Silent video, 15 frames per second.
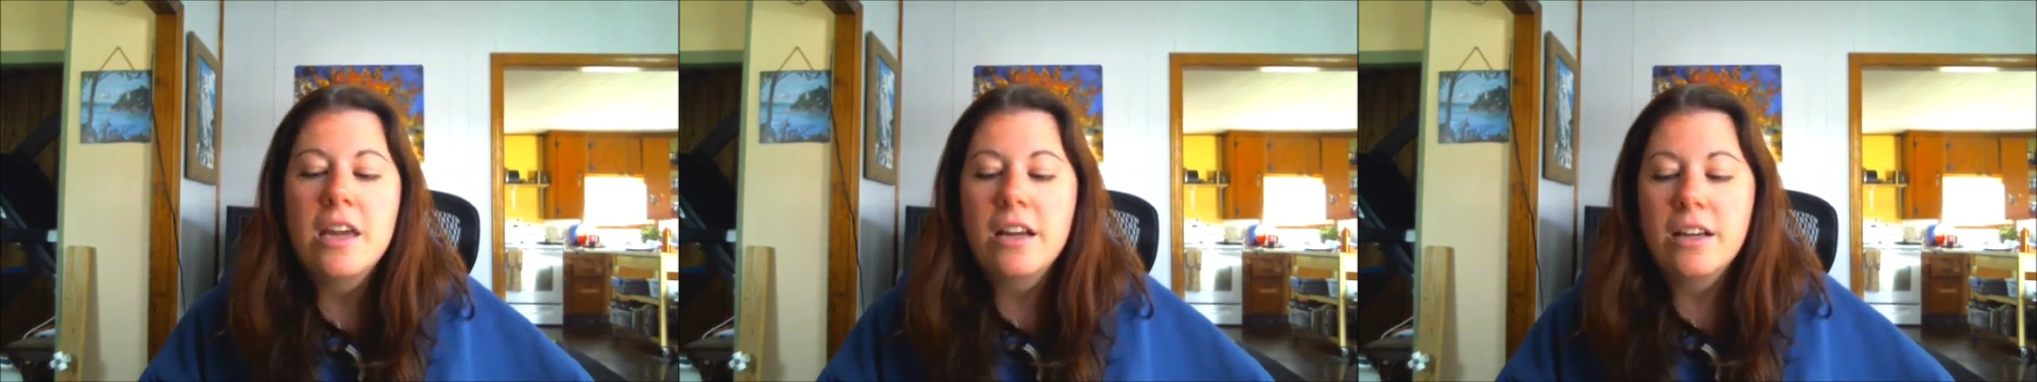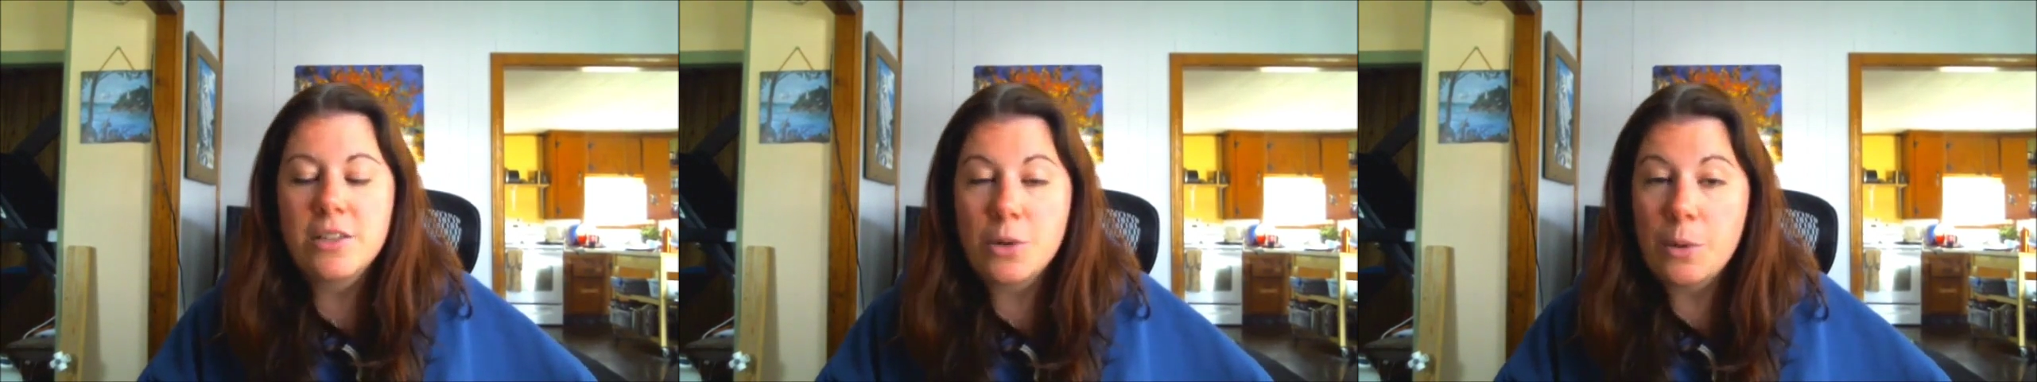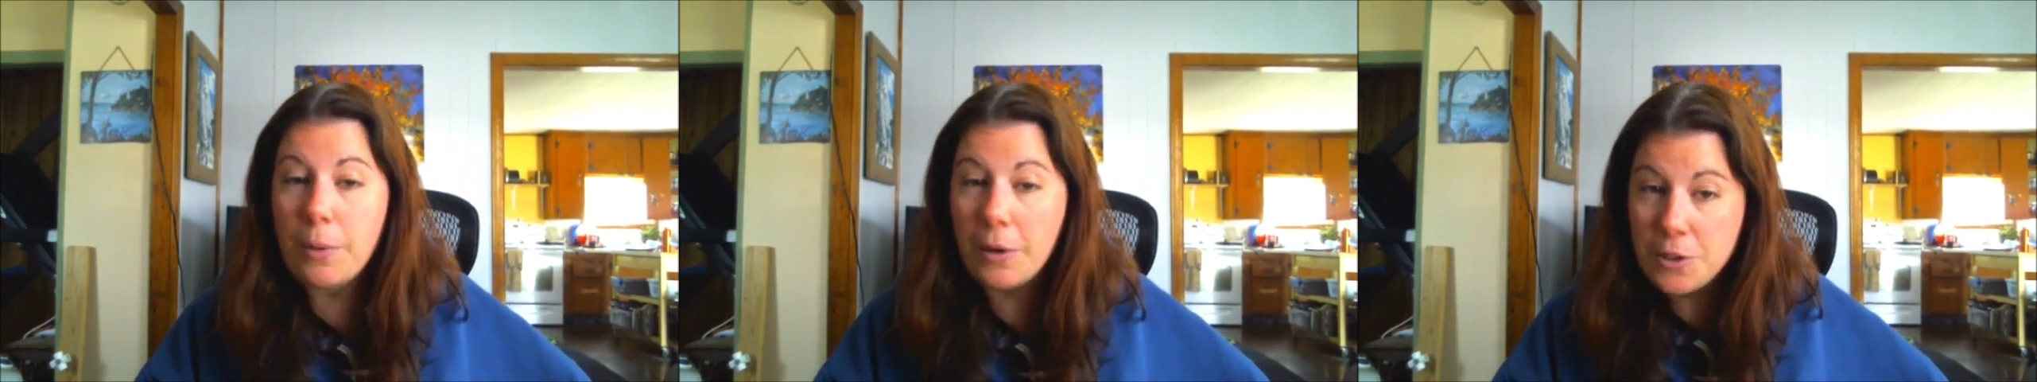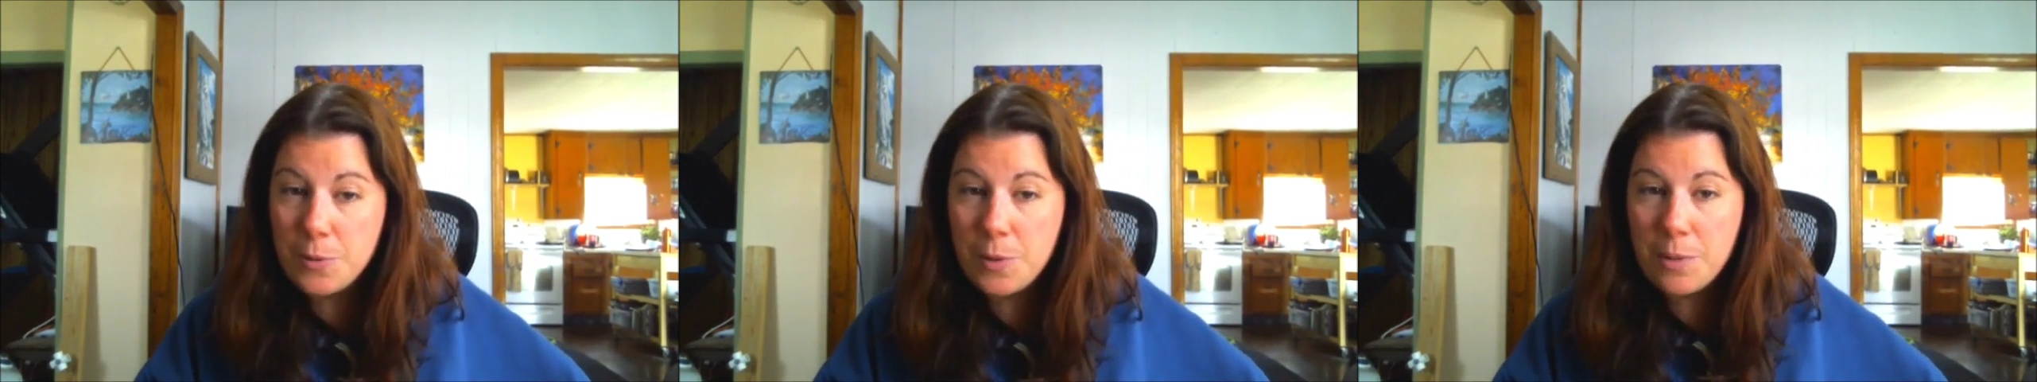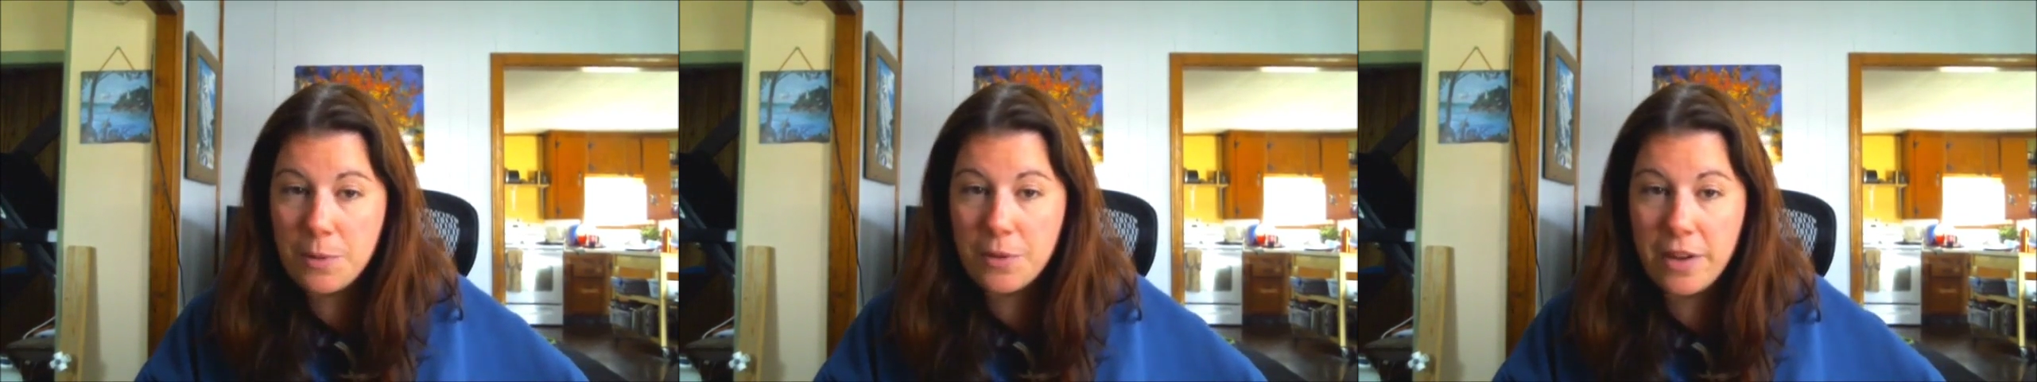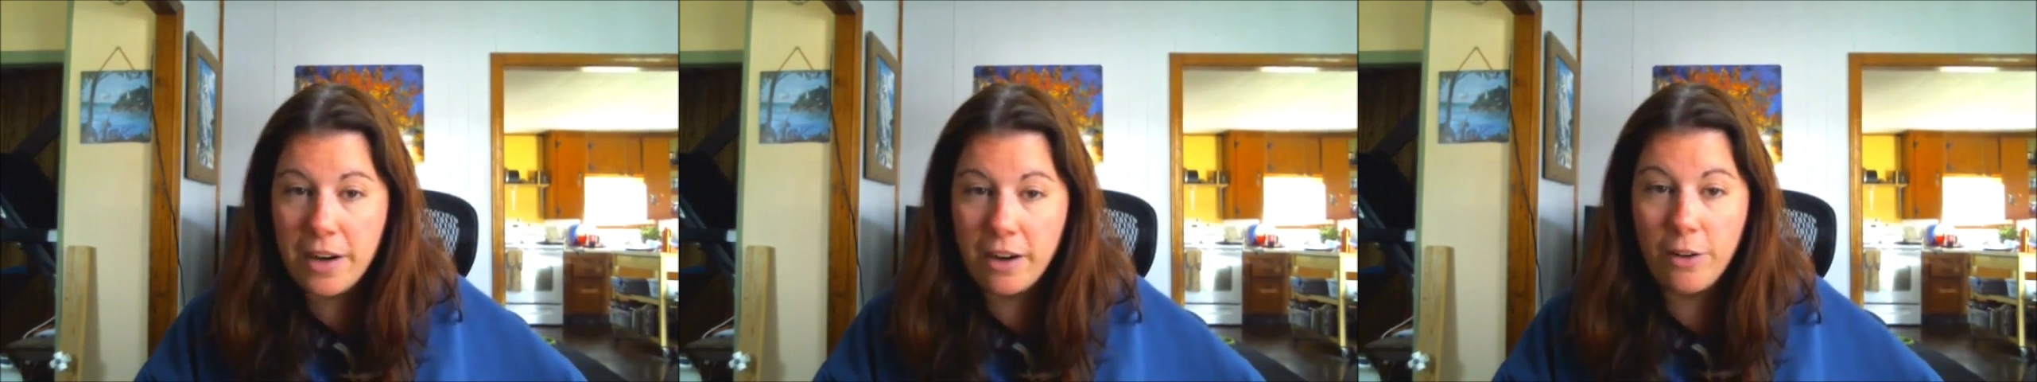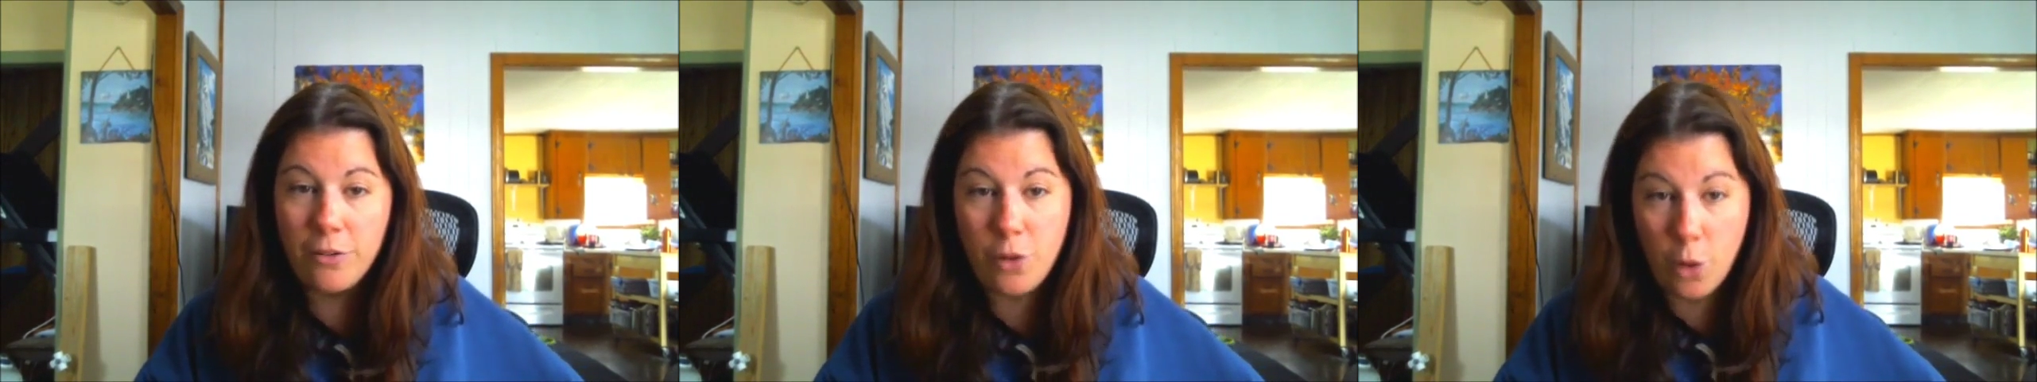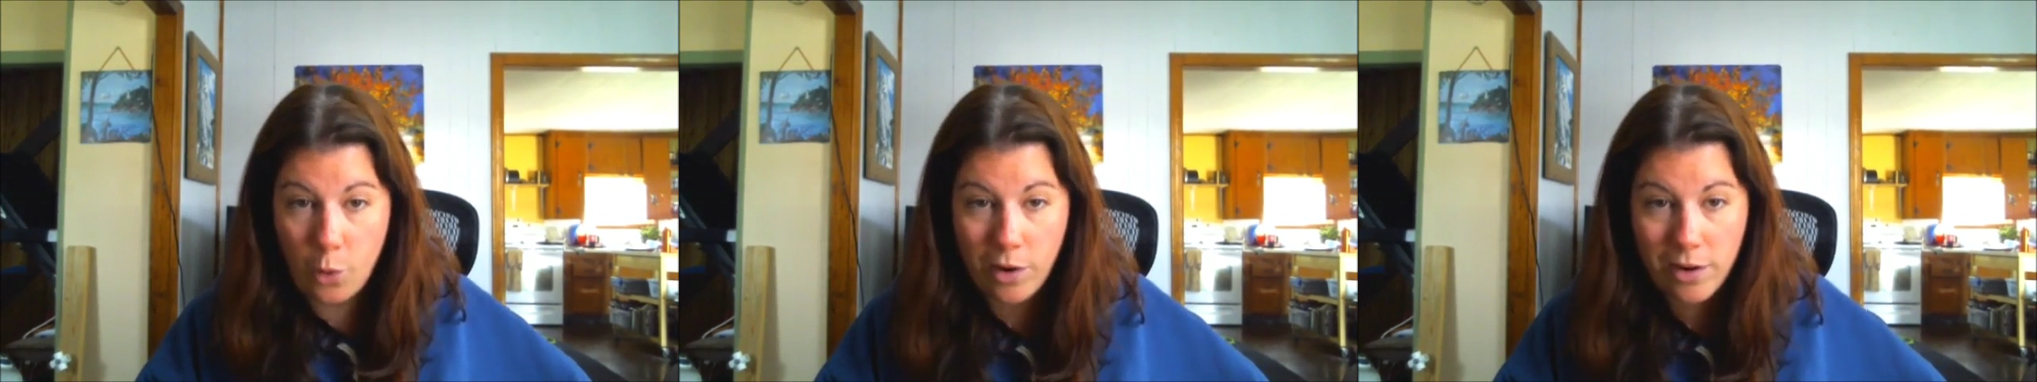Because there were a bunch of people there, of
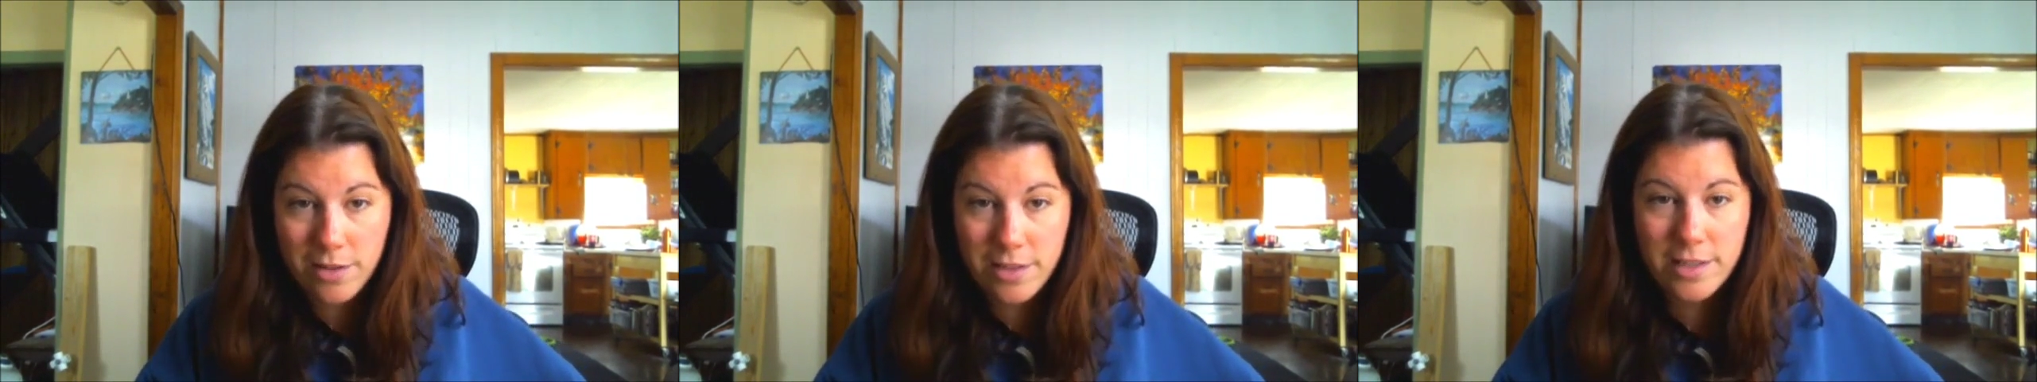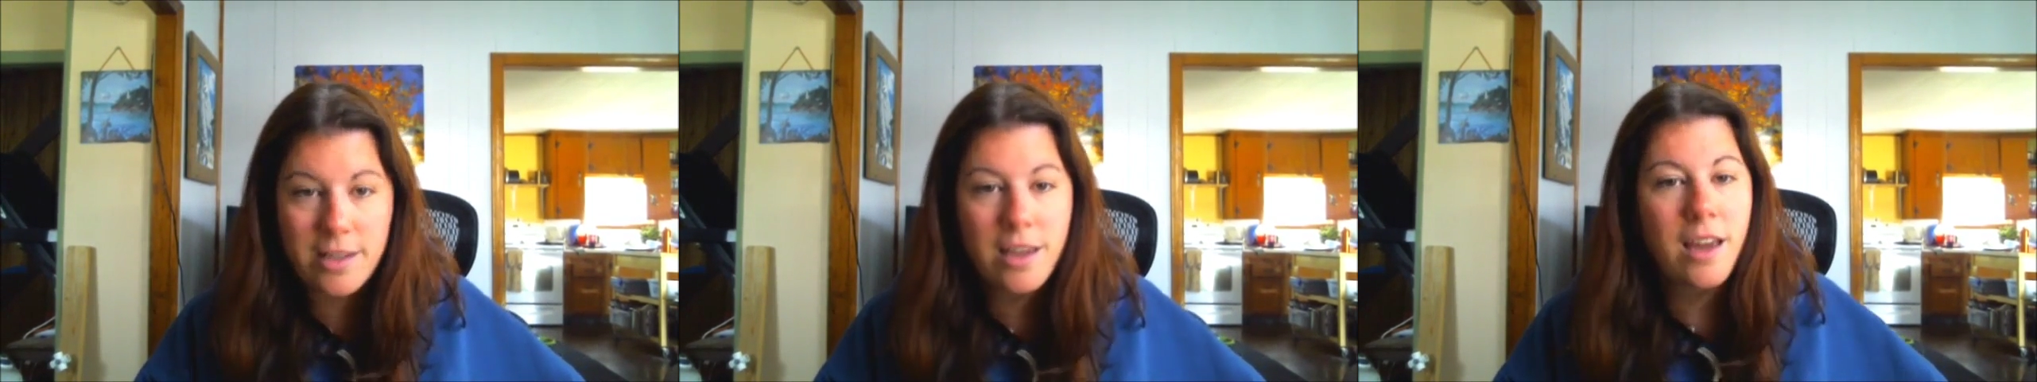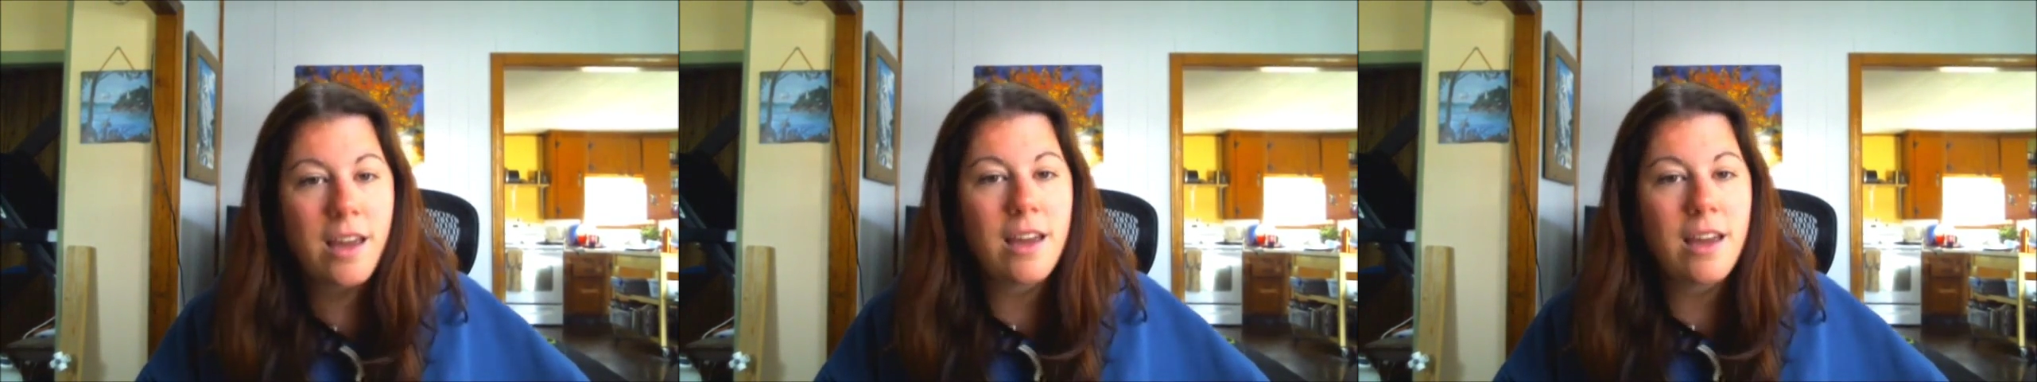course,